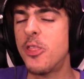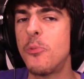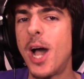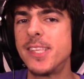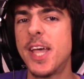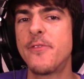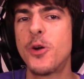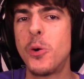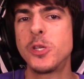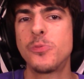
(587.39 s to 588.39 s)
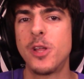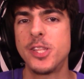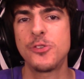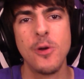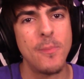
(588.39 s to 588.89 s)
Otherwise, I, of course,
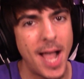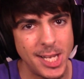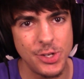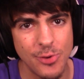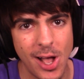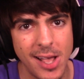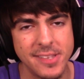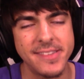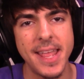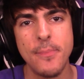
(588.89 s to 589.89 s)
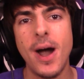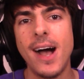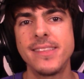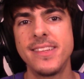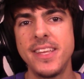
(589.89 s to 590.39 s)
wanted to remind you all, stay
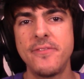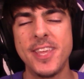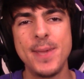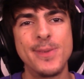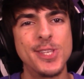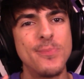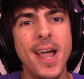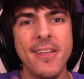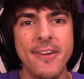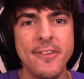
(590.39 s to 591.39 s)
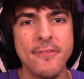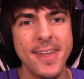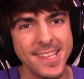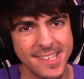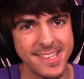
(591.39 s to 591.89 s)
positive, keep a smile on your
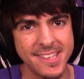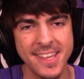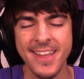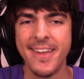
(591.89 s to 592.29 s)
faces.